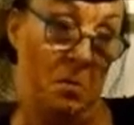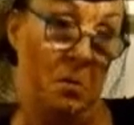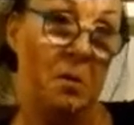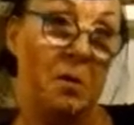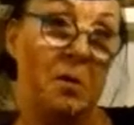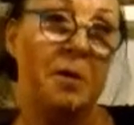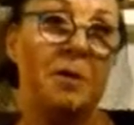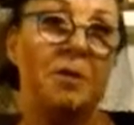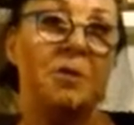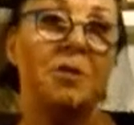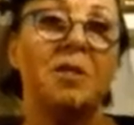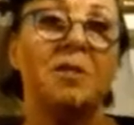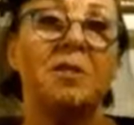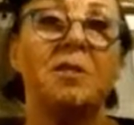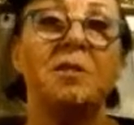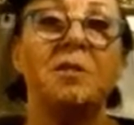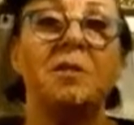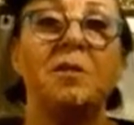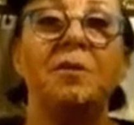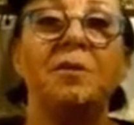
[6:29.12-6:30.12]
I
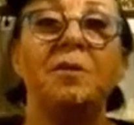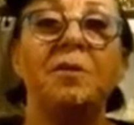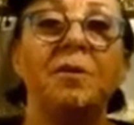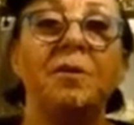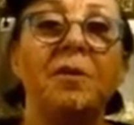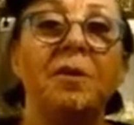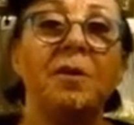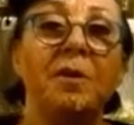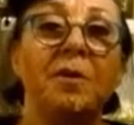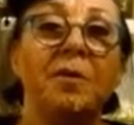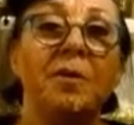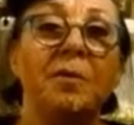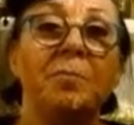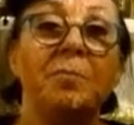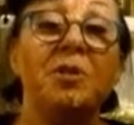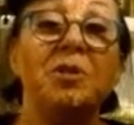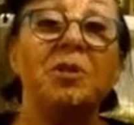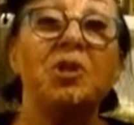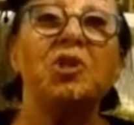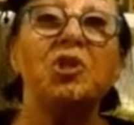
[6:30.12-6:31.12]
adjusted the
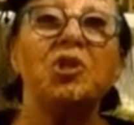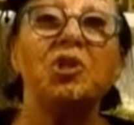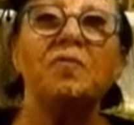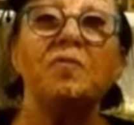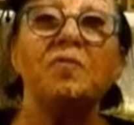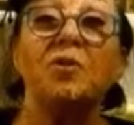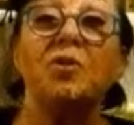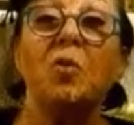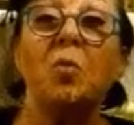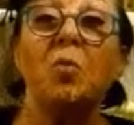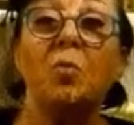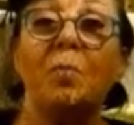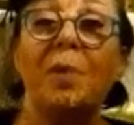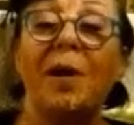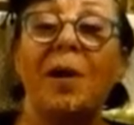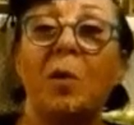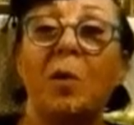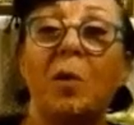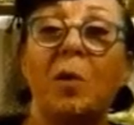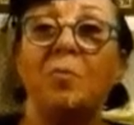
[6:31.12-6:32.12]
position of the salt
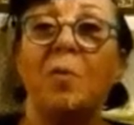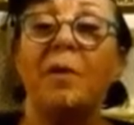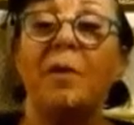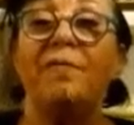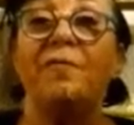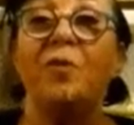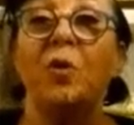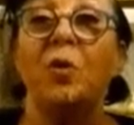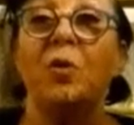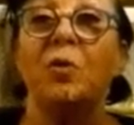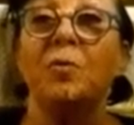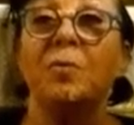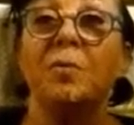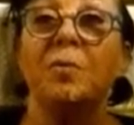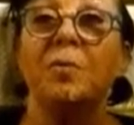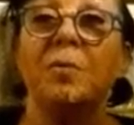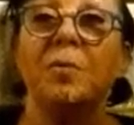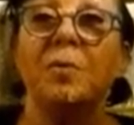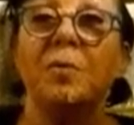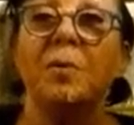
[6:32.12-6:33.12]
barrel with my foot.
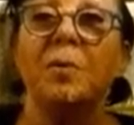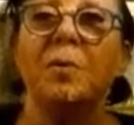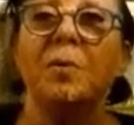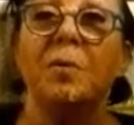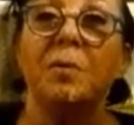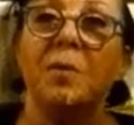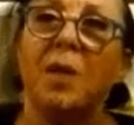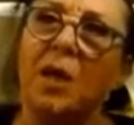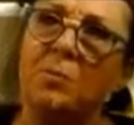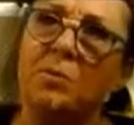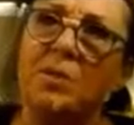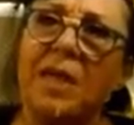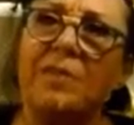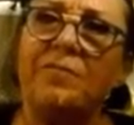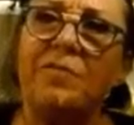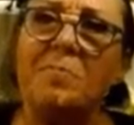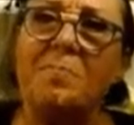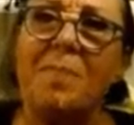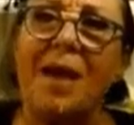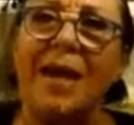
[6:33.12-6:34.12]
I was
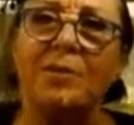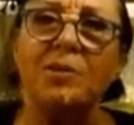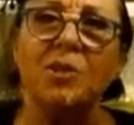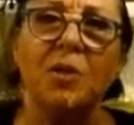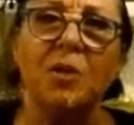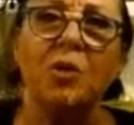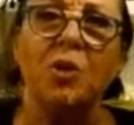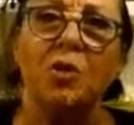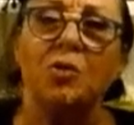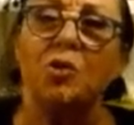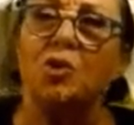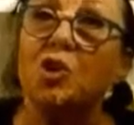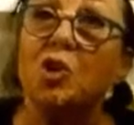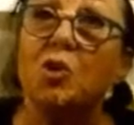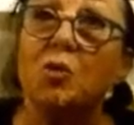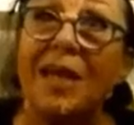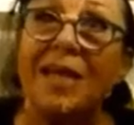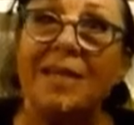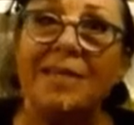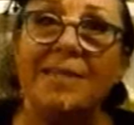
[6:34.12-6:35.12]
heavy man, so the
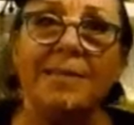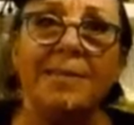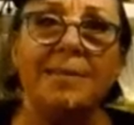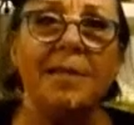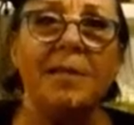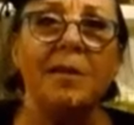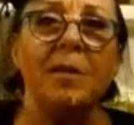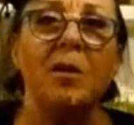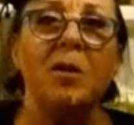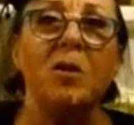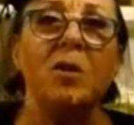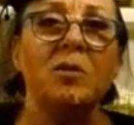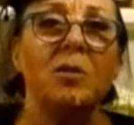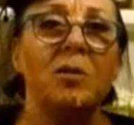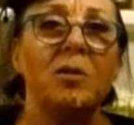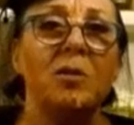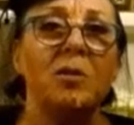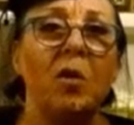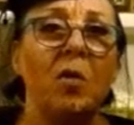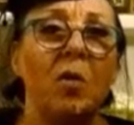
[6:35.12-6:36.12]
shoelaces didn't last
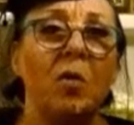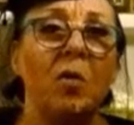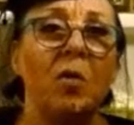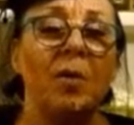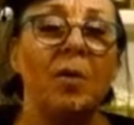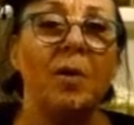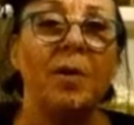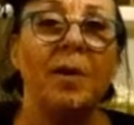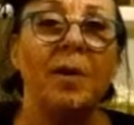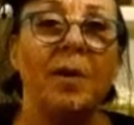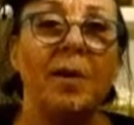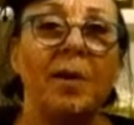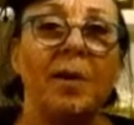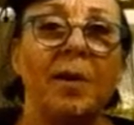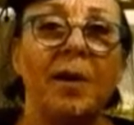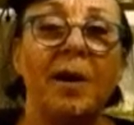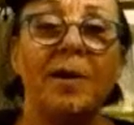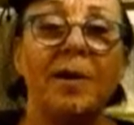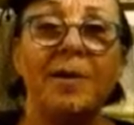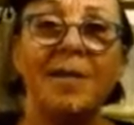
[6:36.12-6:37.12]
long.
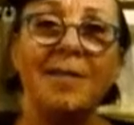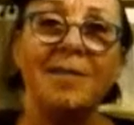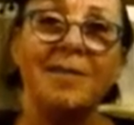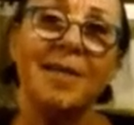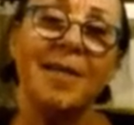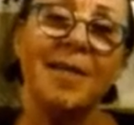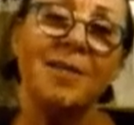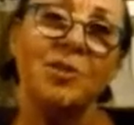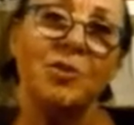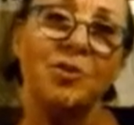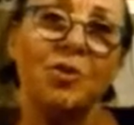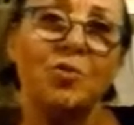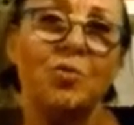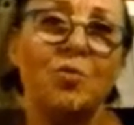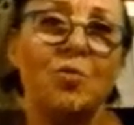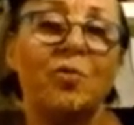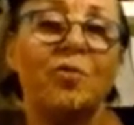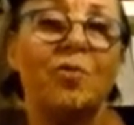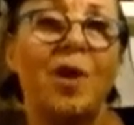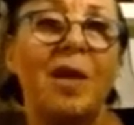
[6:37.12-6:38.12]
I leaned against the door
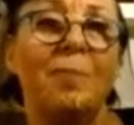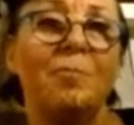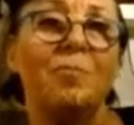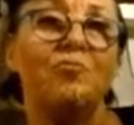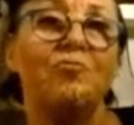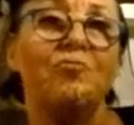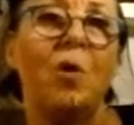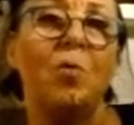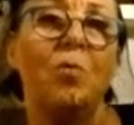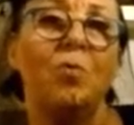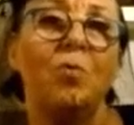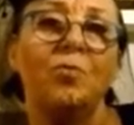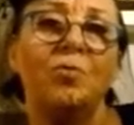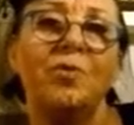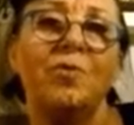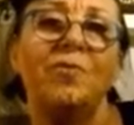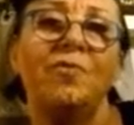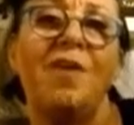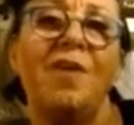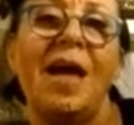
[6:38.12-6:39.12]
frame and rolled
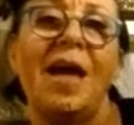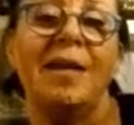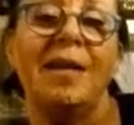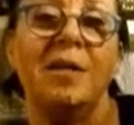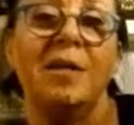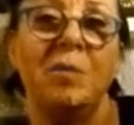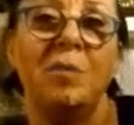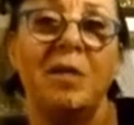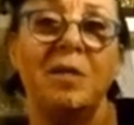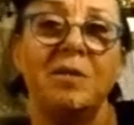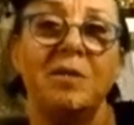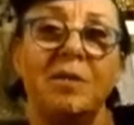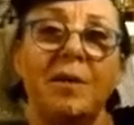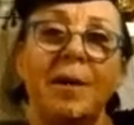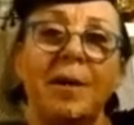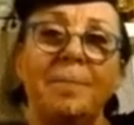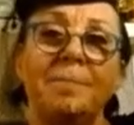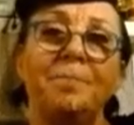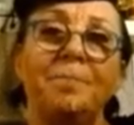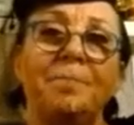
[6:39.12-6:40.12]
a fag in the
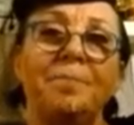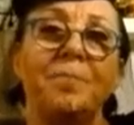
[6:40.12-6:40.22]
meantime.